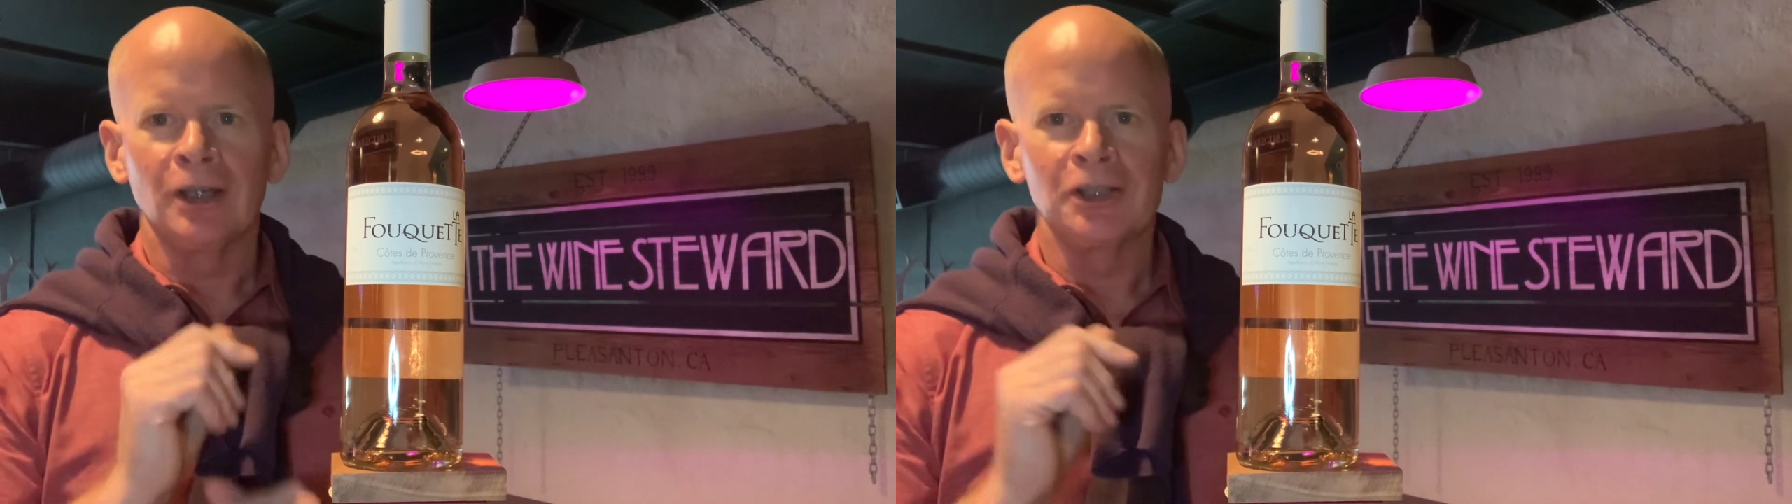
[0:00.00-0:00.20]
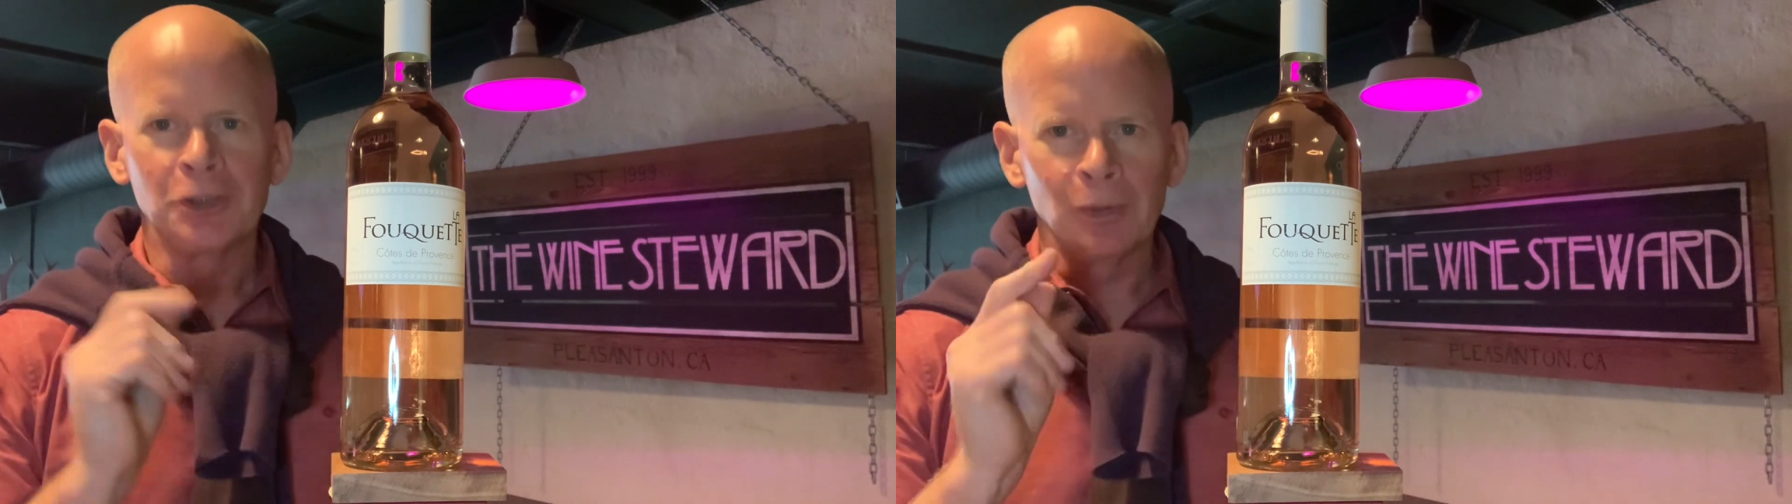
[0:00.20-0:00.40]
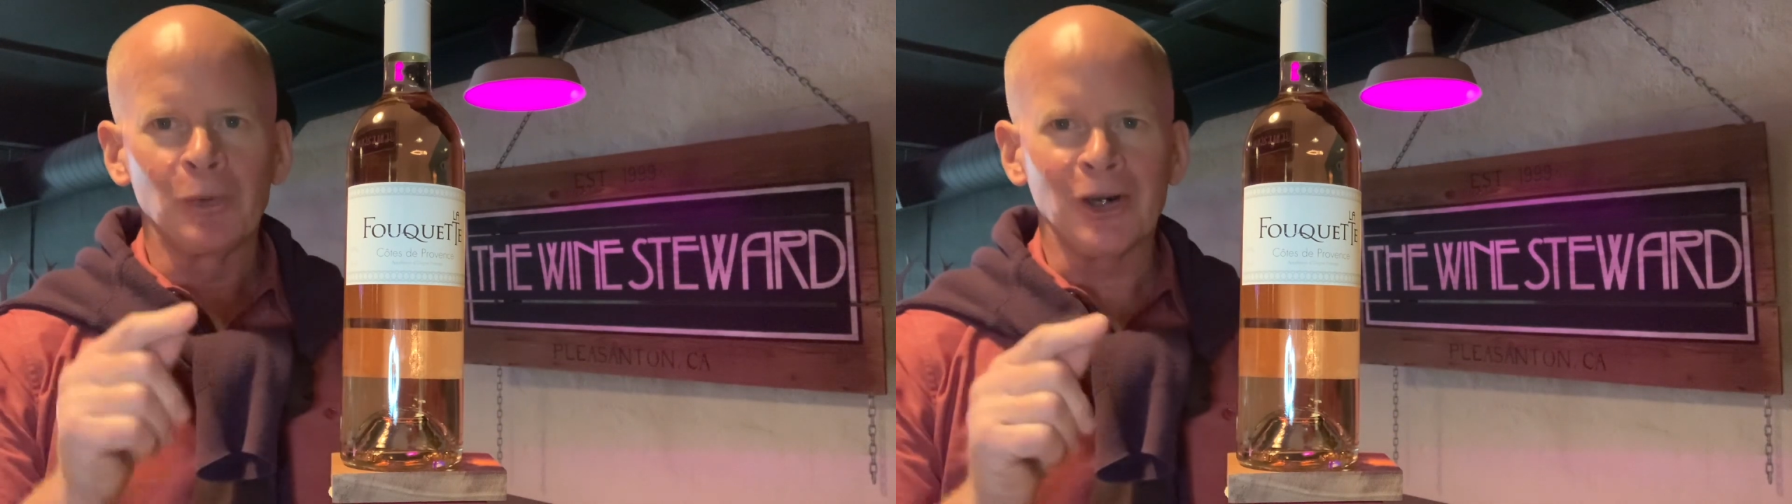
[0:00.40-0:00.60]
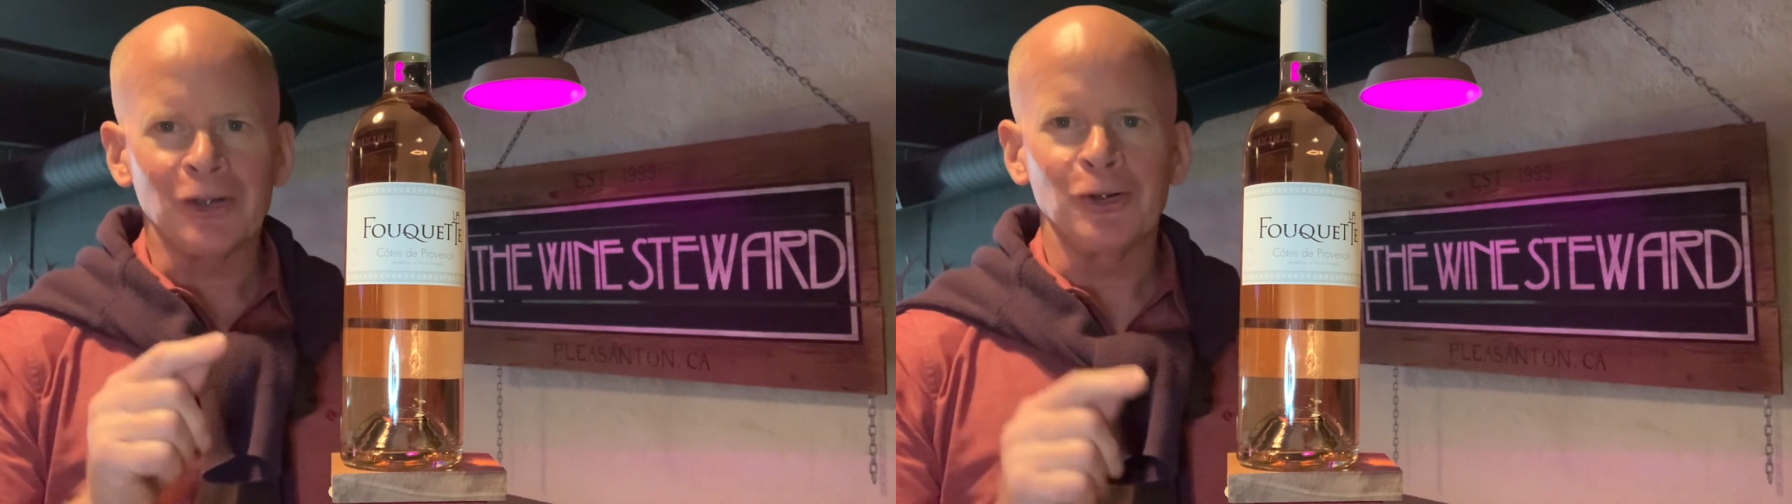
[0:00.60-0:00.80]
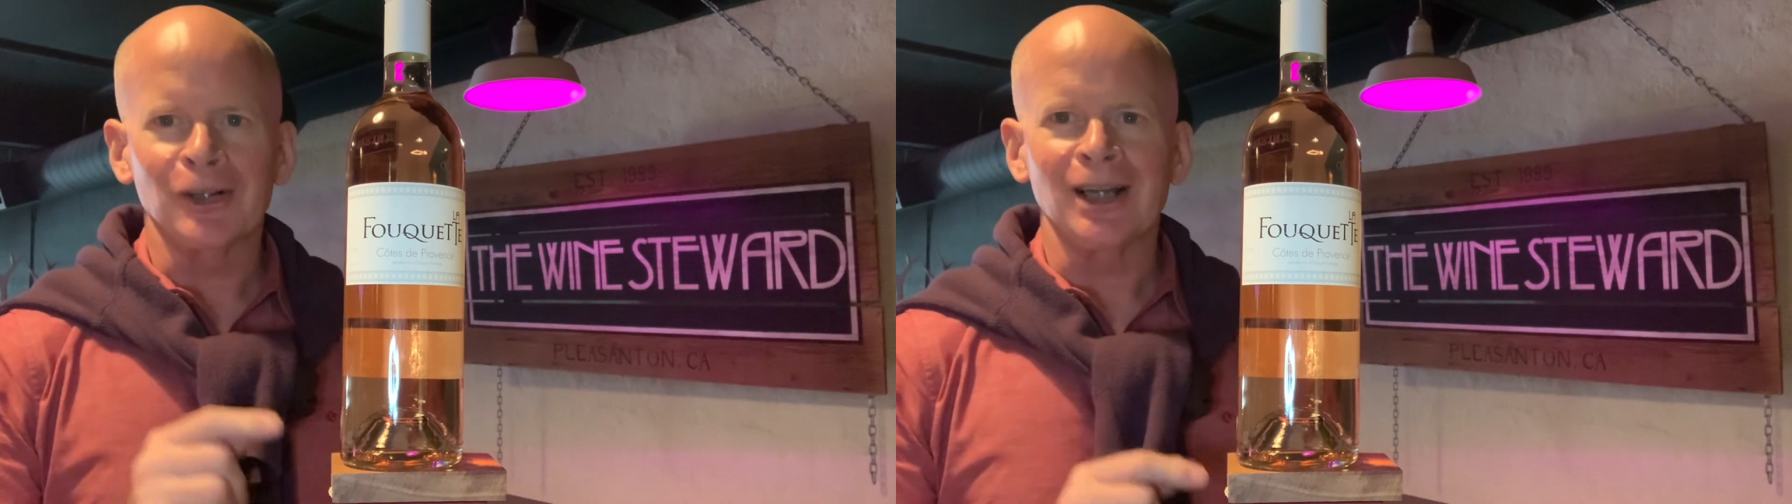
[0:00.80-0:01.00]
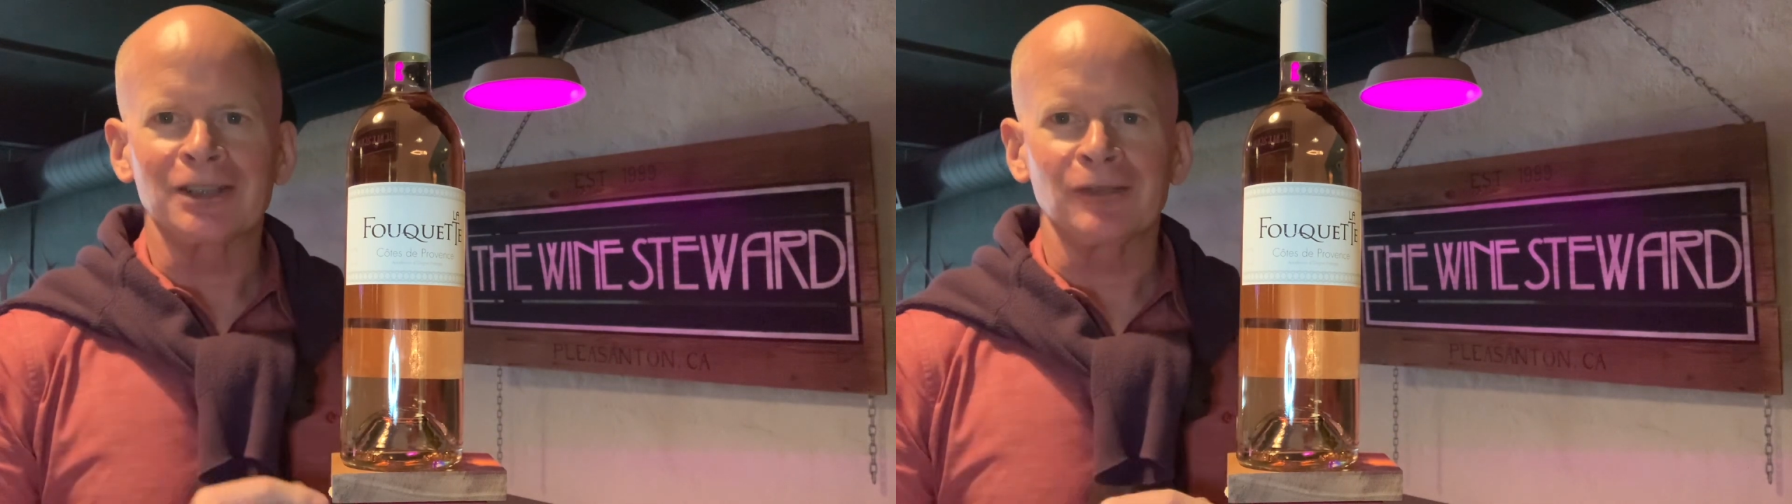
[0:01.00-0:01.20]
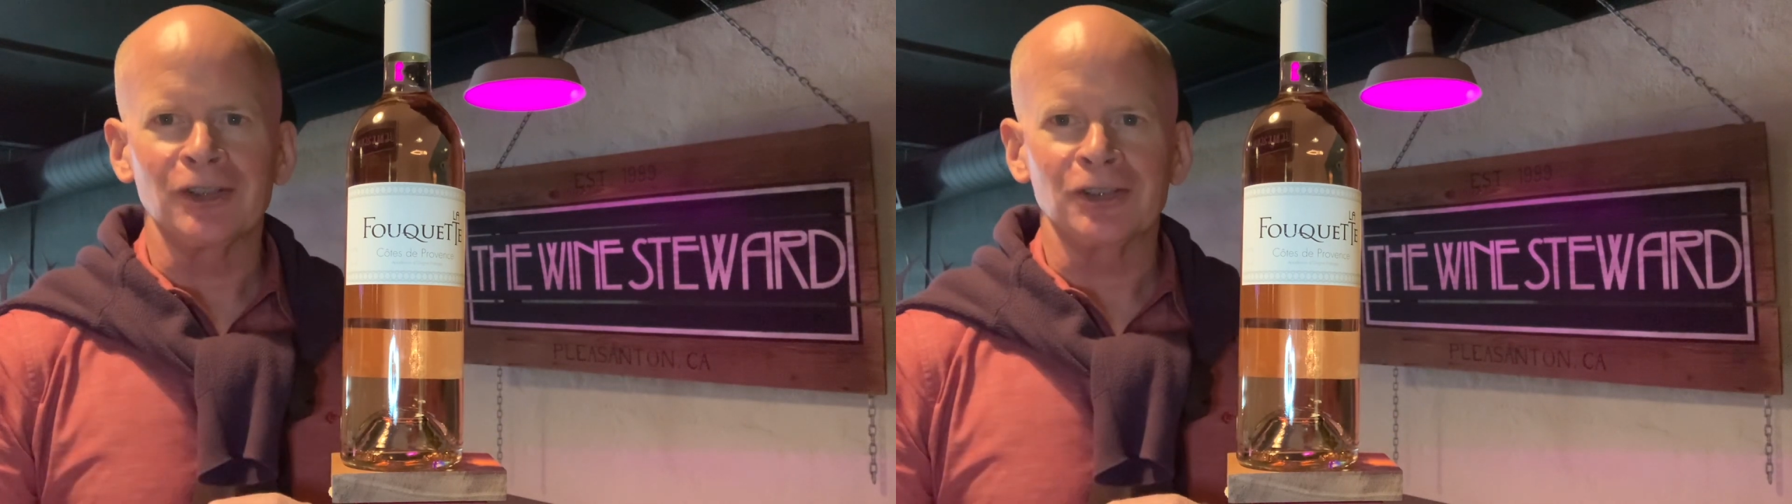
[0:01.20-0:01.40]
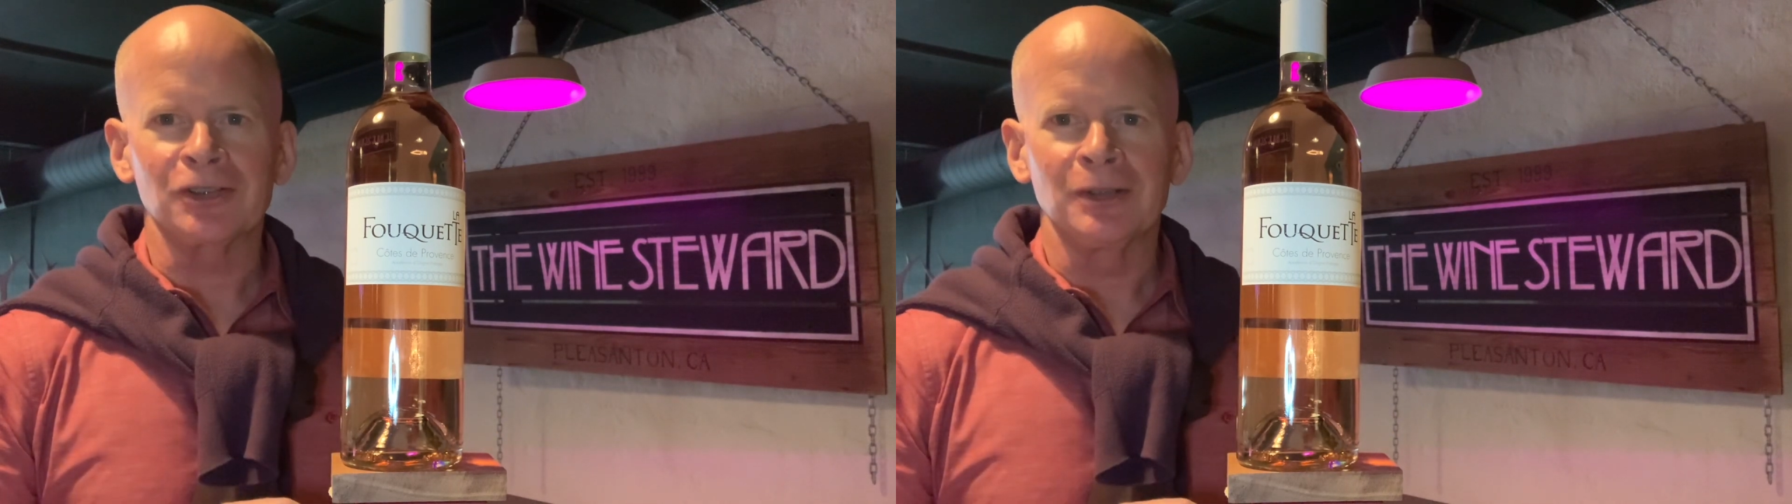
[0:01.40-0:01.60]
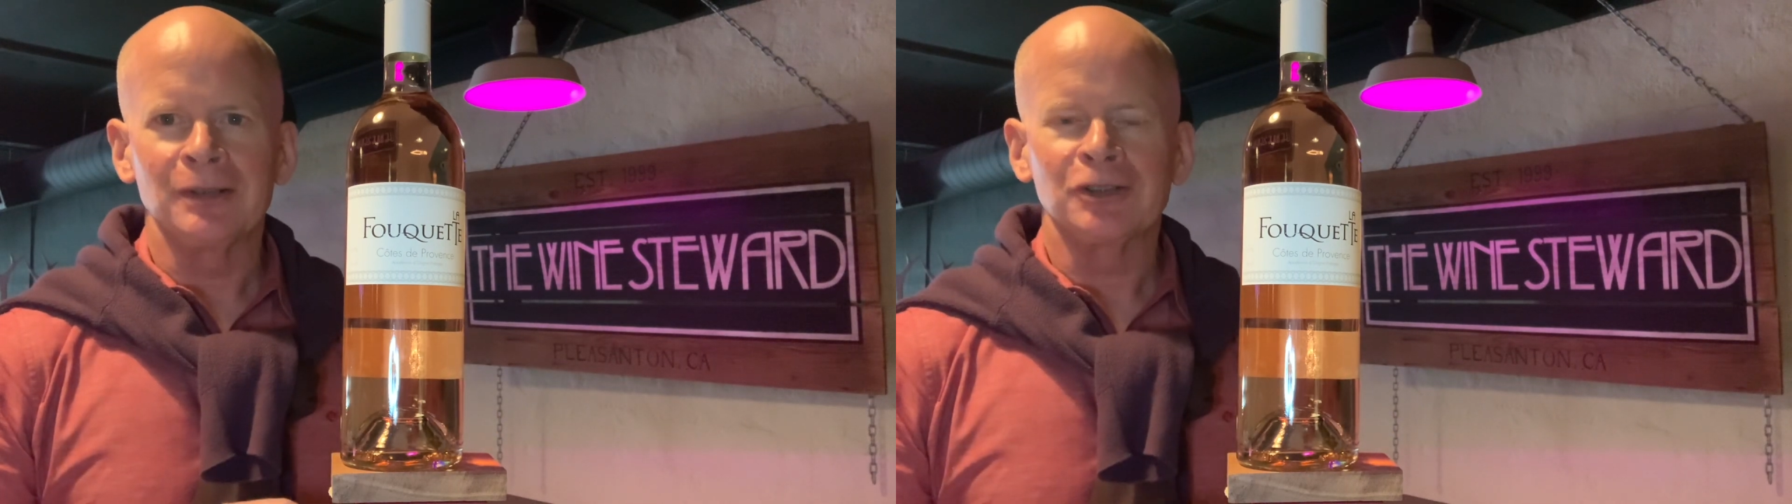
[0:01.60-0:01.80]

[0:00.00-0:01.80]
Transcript: You will want a whole glass of this.